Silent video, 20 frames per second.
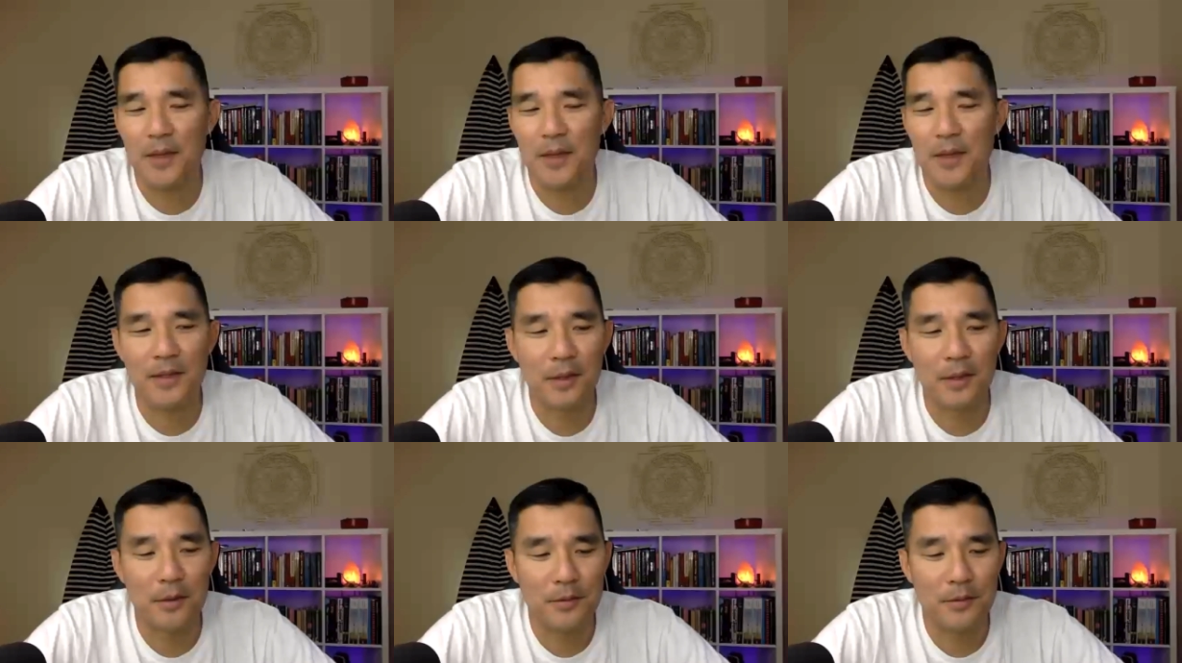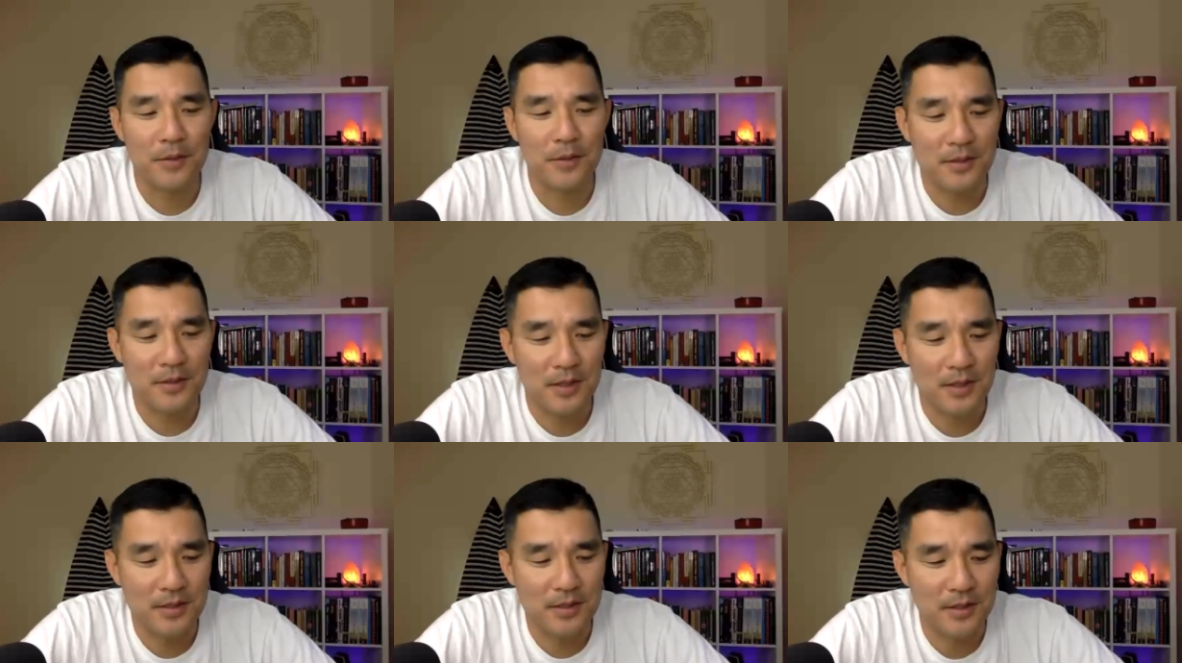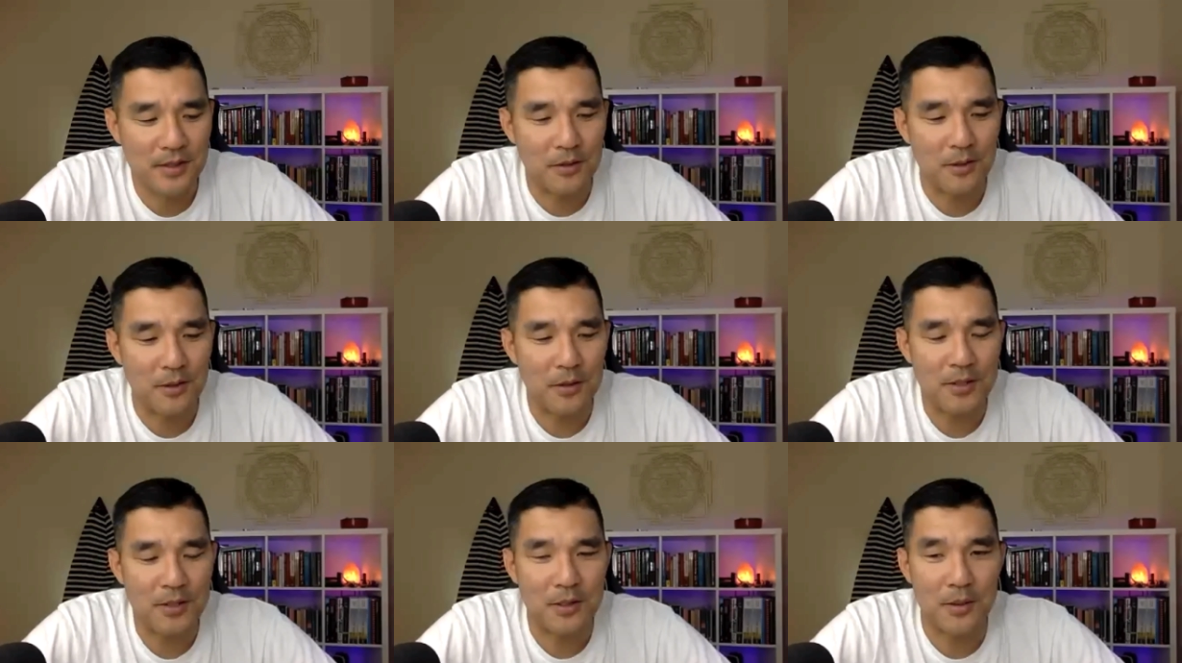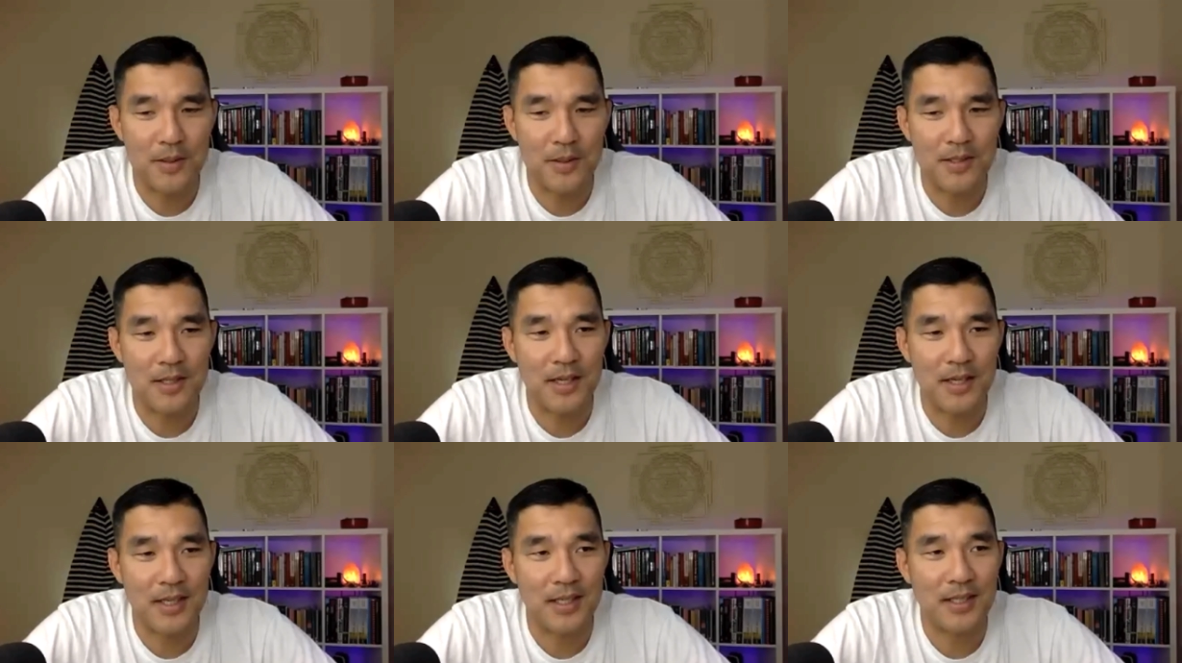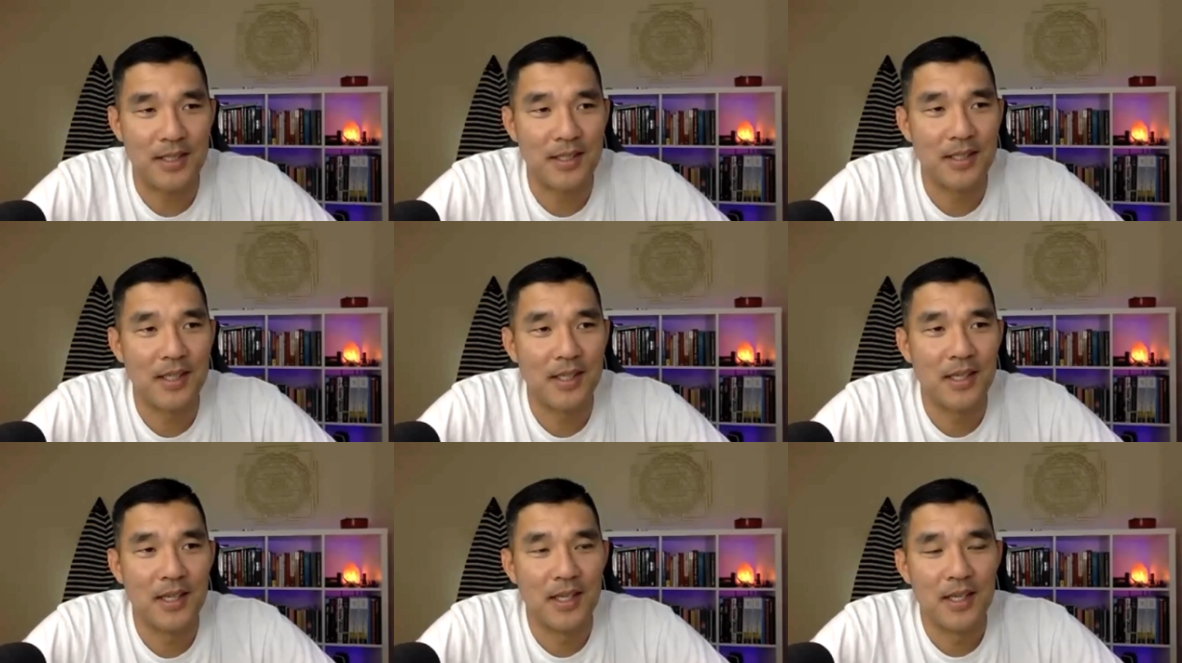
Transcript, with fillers: think another thing to consider also is like,